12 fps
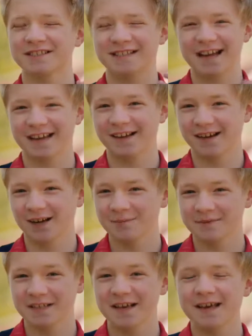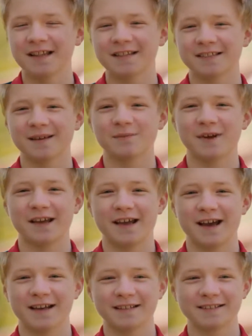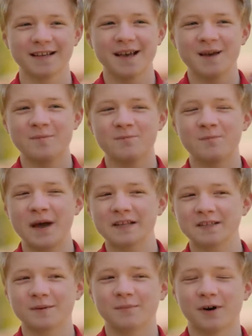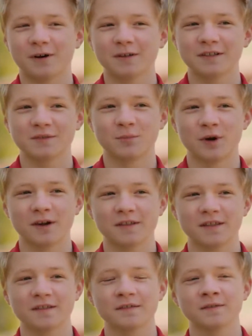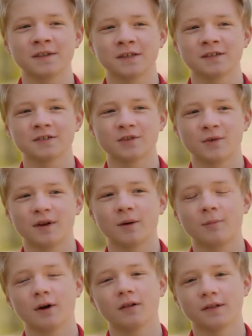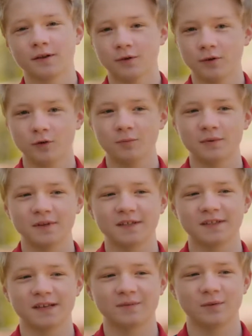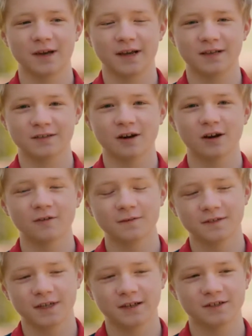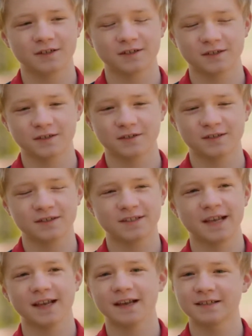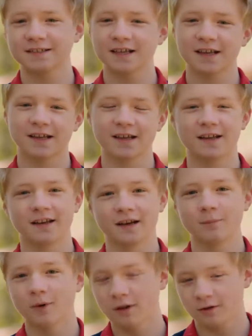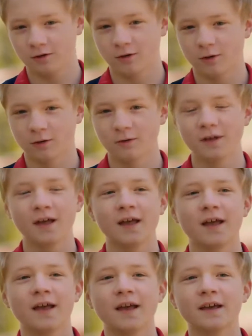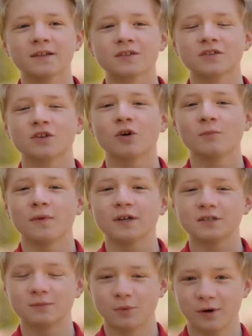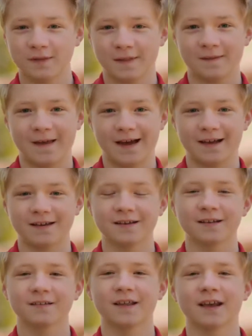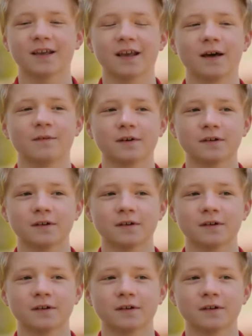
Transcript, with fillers: stacking cups, the same way as basketball is more than, than just throwing a ball in a hoop, the same way as golf is not just taking a stick and hitting a ball in a hole is so much more than that. Like you have a